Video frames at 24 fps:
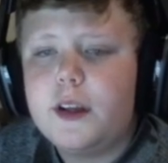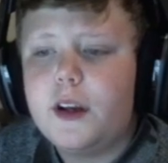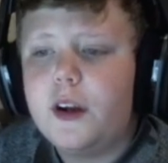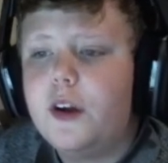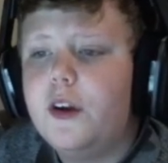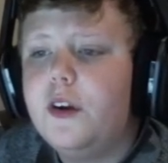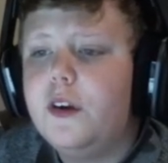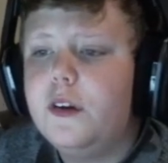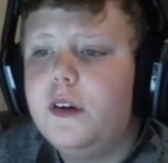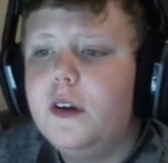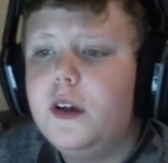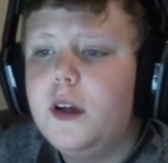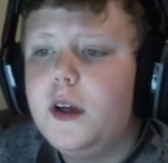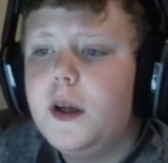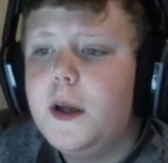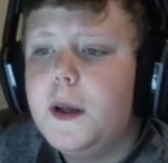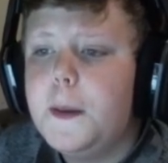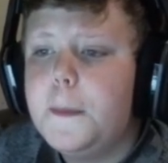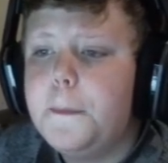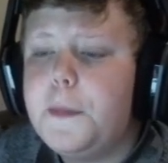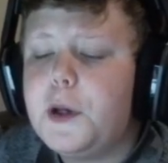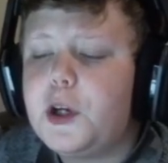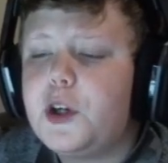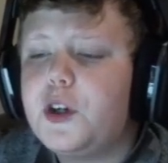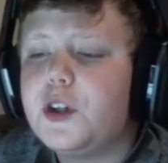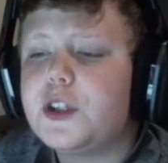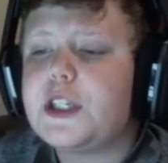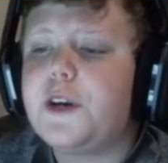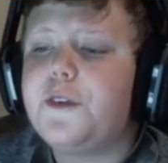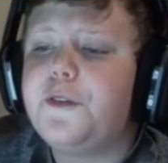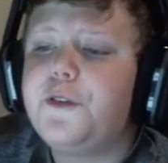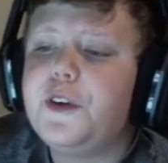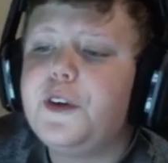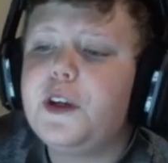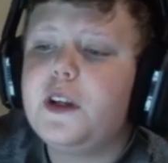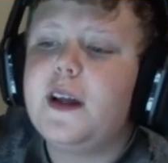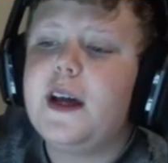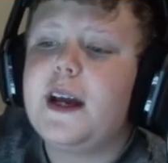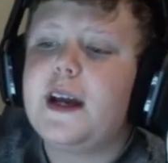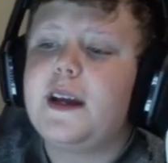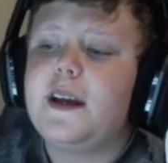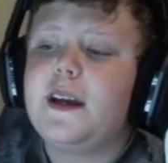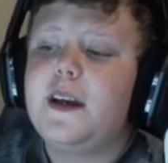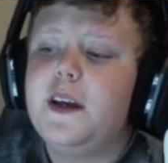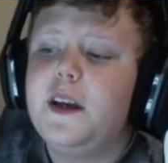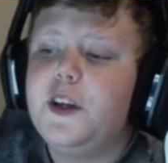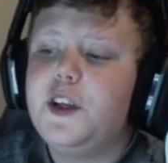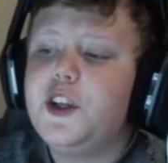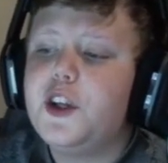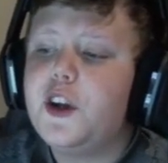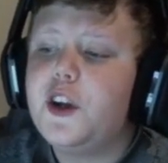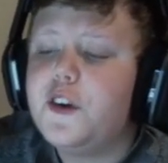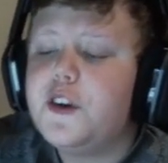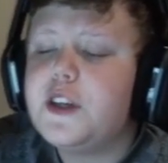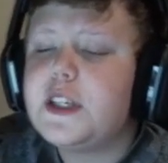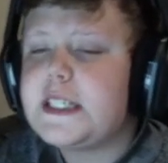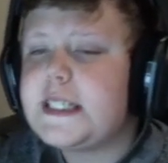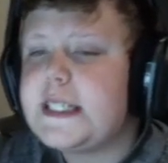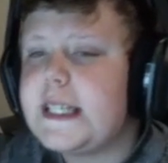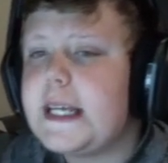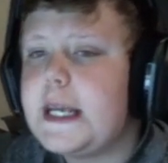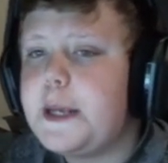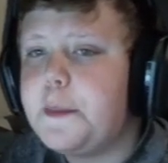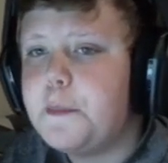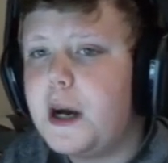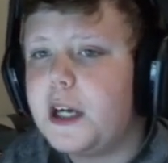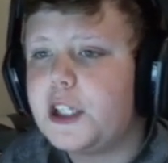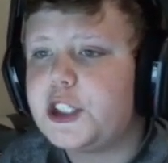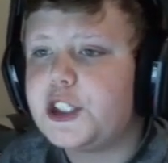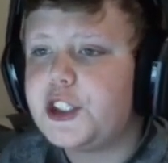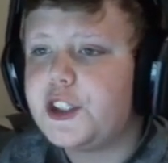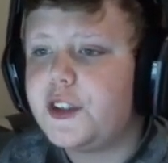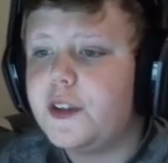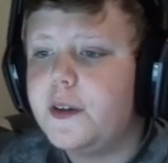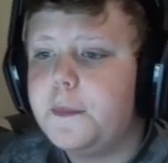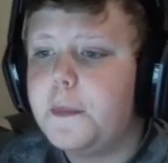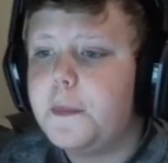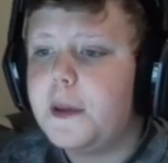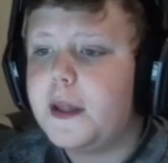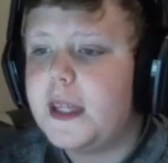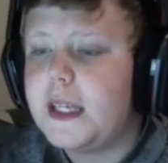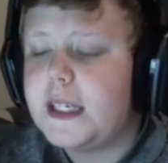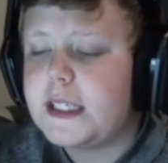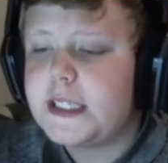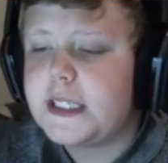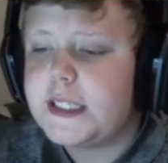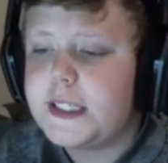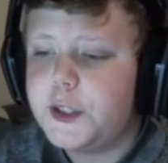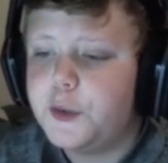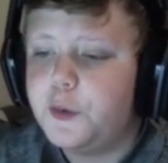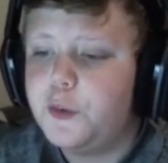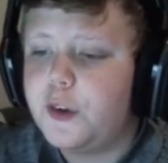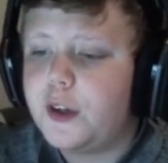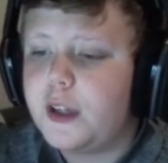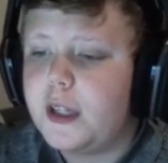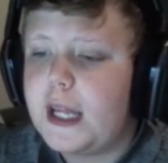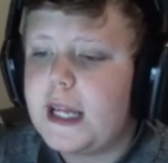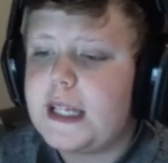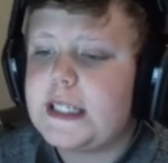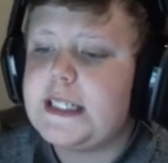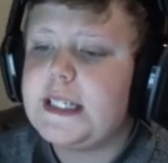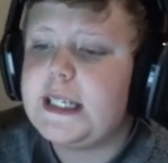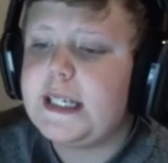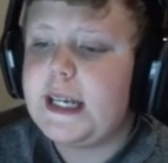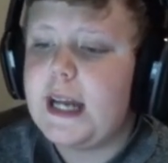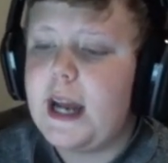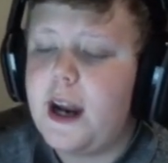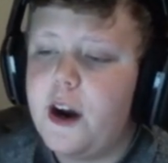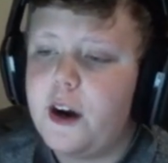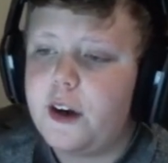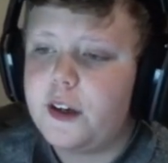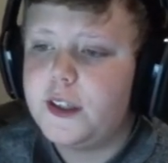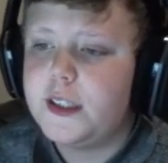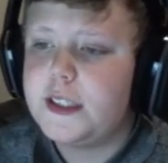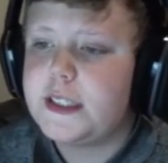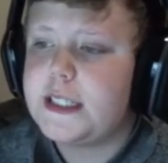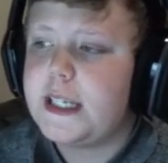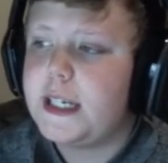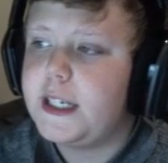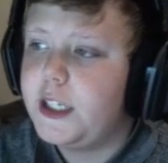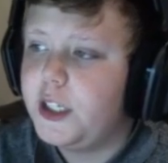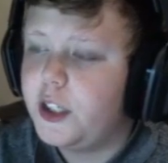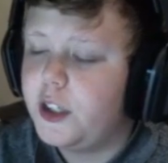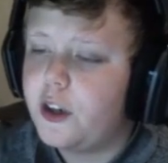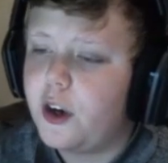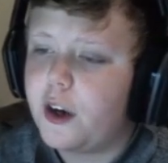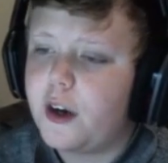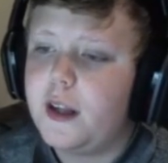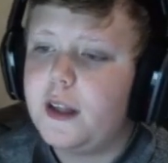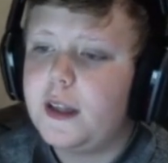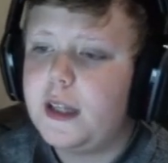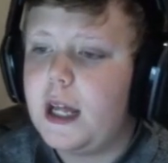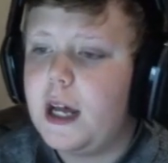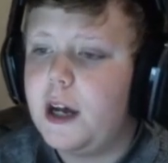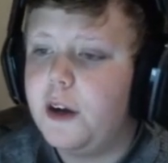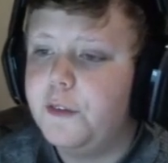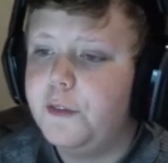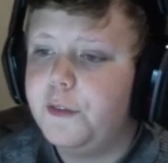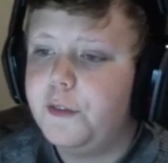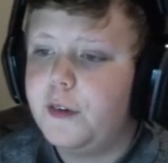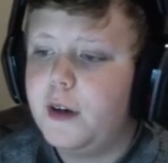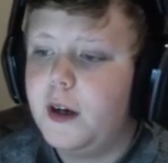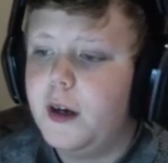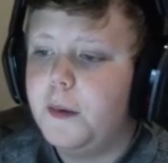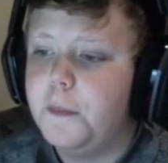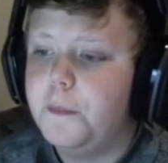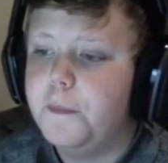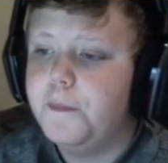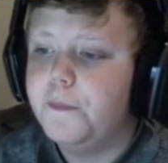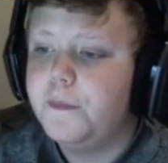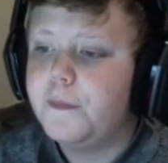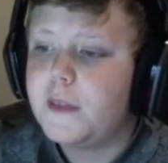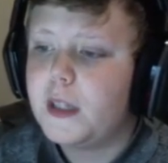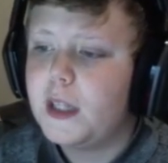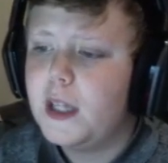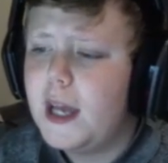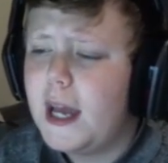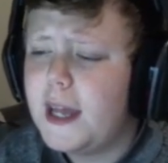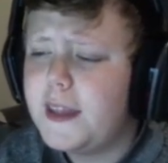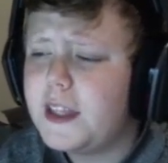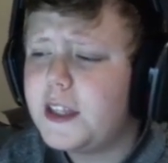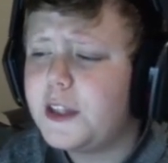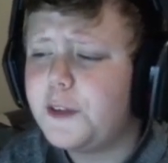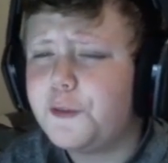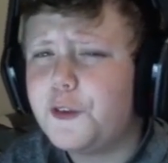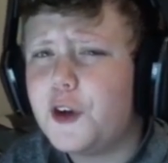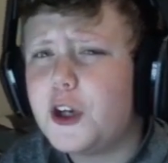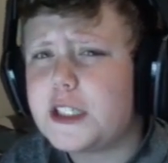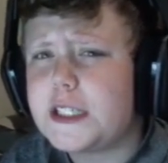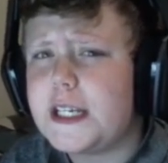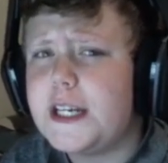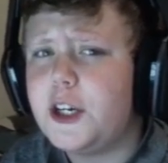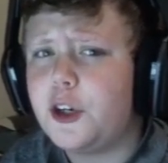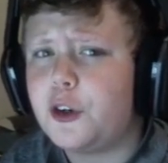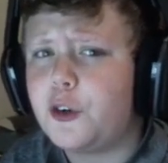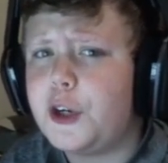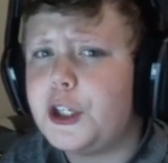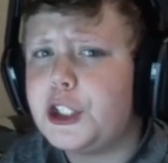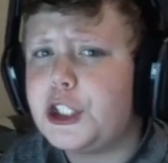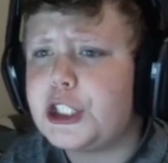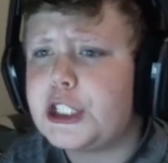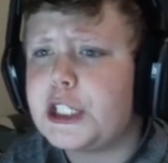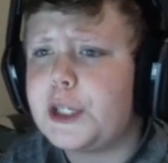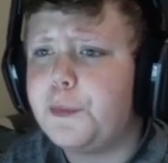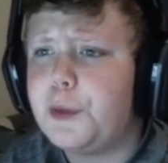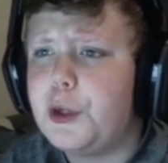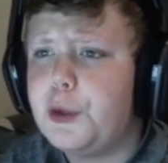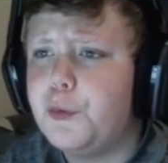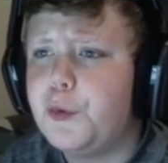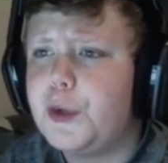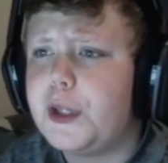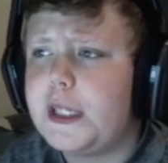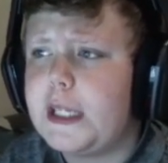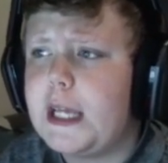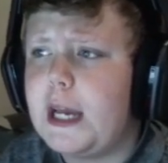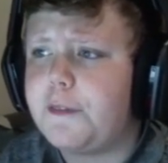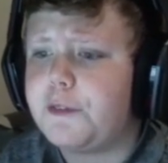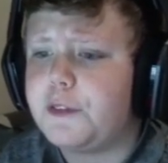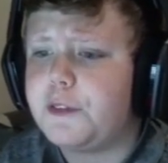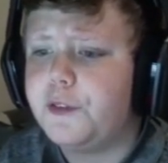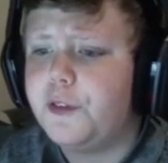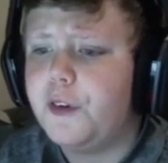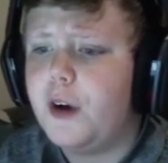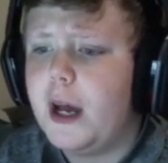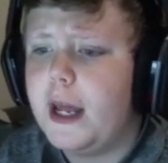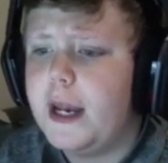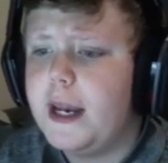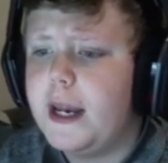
know? Because I feel like you don't see much of them, but they're still classic characters that you gotta love. Um, and they're the first ink creatures that we really have to fight